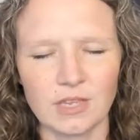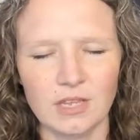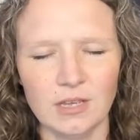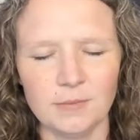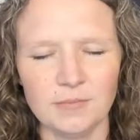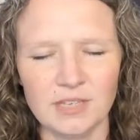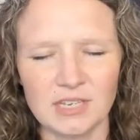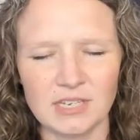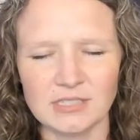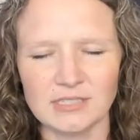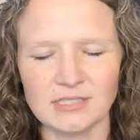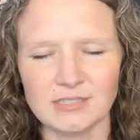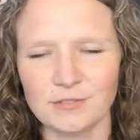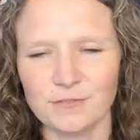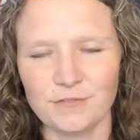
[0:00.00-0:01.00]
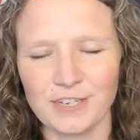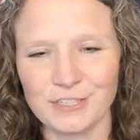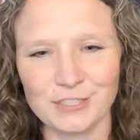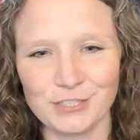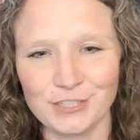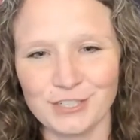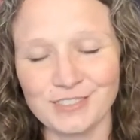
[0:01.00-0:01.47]
Because this
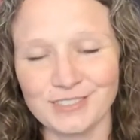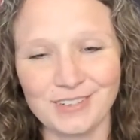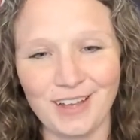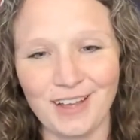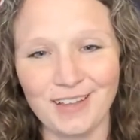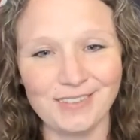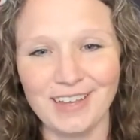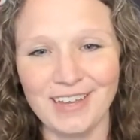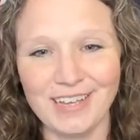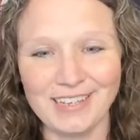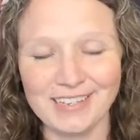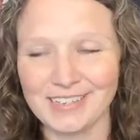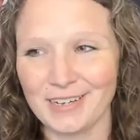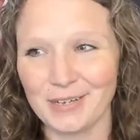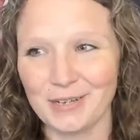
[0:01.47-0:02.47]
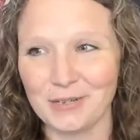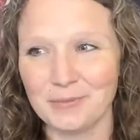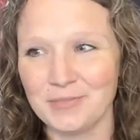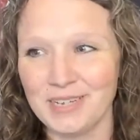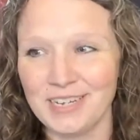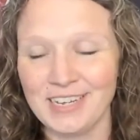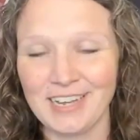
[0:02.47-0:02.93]
infection is not like um,
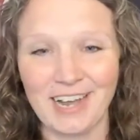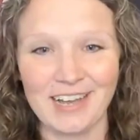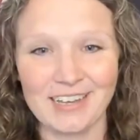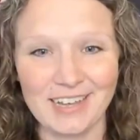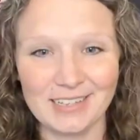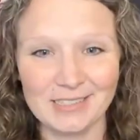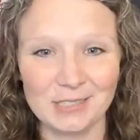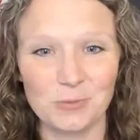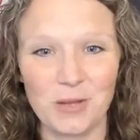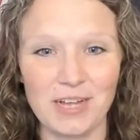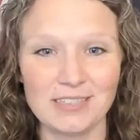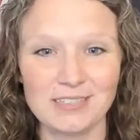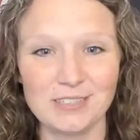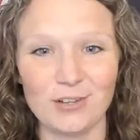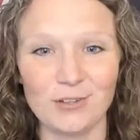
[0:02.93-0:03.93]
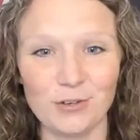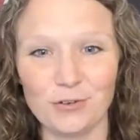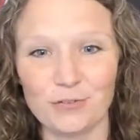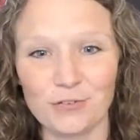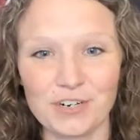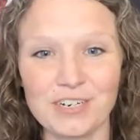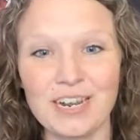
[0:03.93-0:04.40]
I got spots all
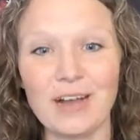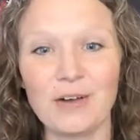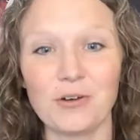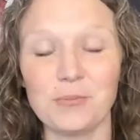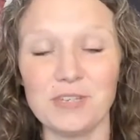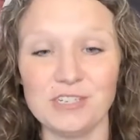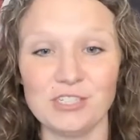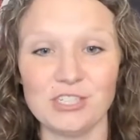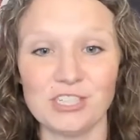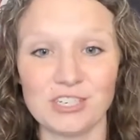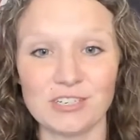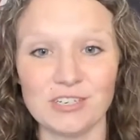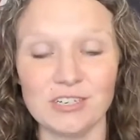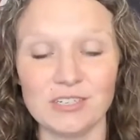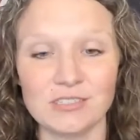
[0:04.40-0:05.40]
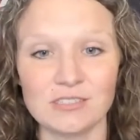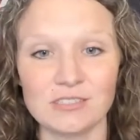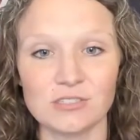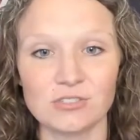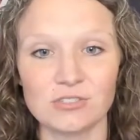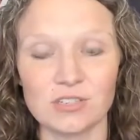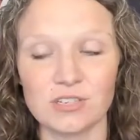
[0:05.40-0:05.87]
over and now I'm itching. It's
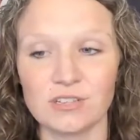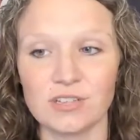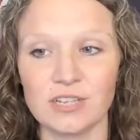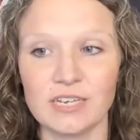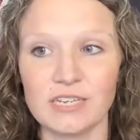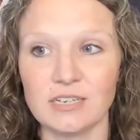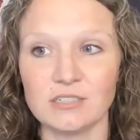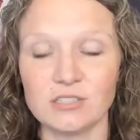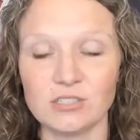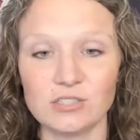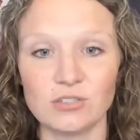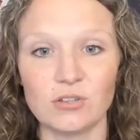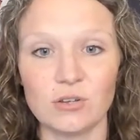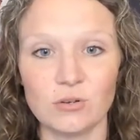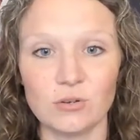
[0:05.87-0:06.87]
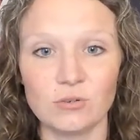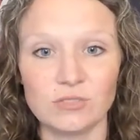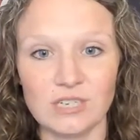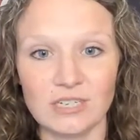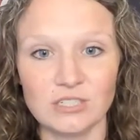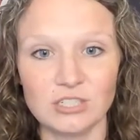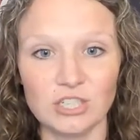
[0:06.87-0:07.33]
literally like a slow
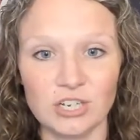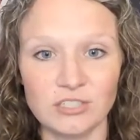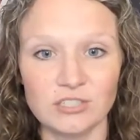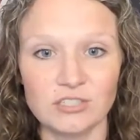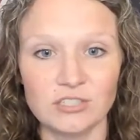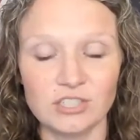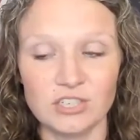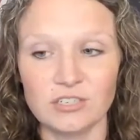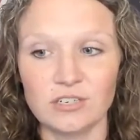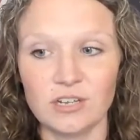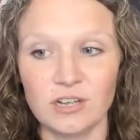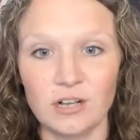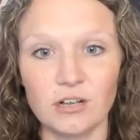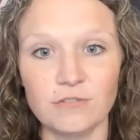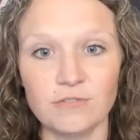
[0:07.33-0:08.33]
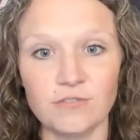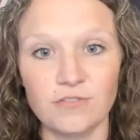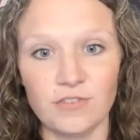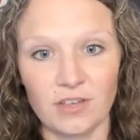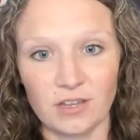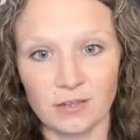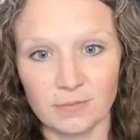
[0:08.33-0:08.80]
digestion of
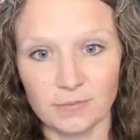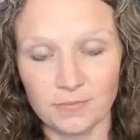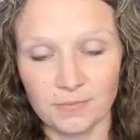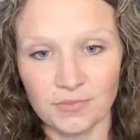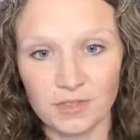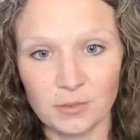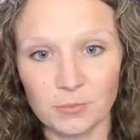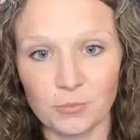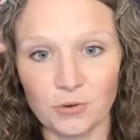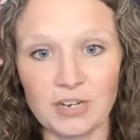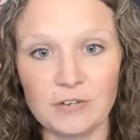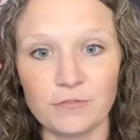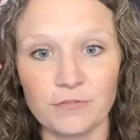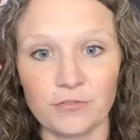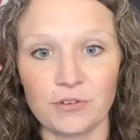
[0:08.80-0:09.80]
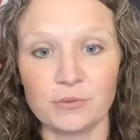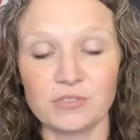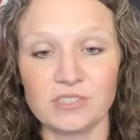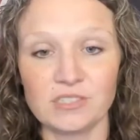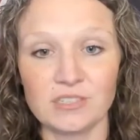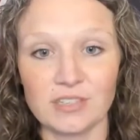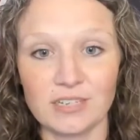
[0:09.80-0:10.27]
um, the brain
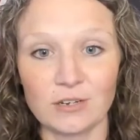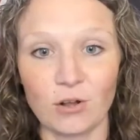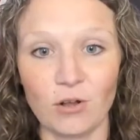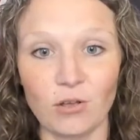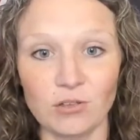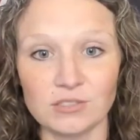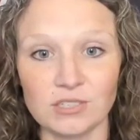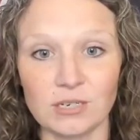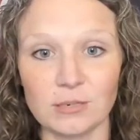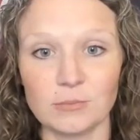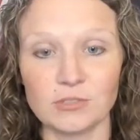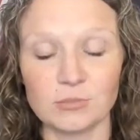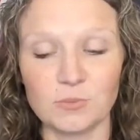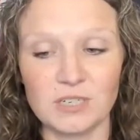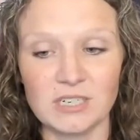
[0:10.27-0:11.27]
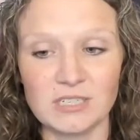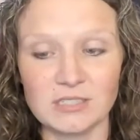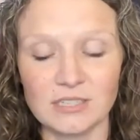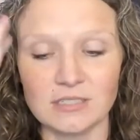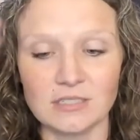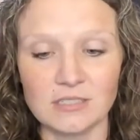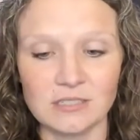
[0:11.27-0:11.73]
frequency, like an Alzheimer's, but it
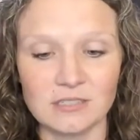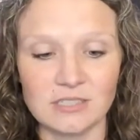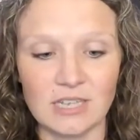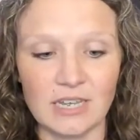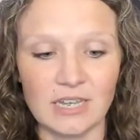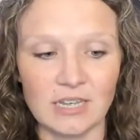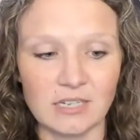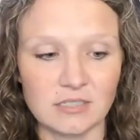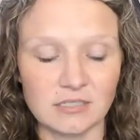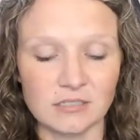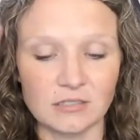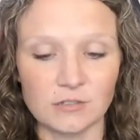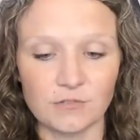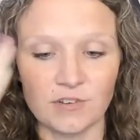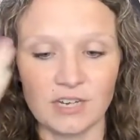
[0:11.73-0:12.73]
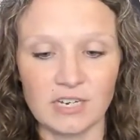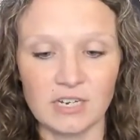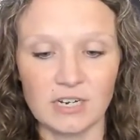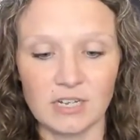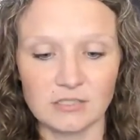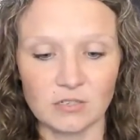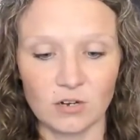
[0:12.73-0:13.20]
doesn't say, it doesn't define it
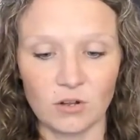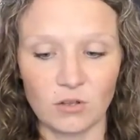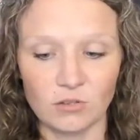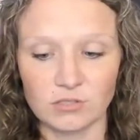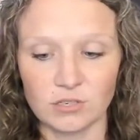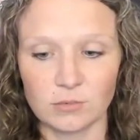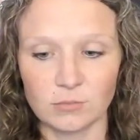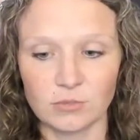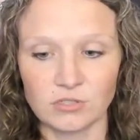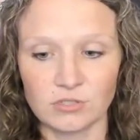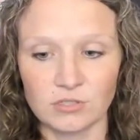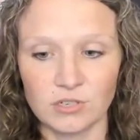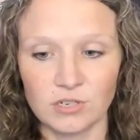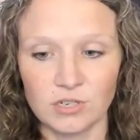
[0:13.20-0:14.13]
as an Alzheimer's.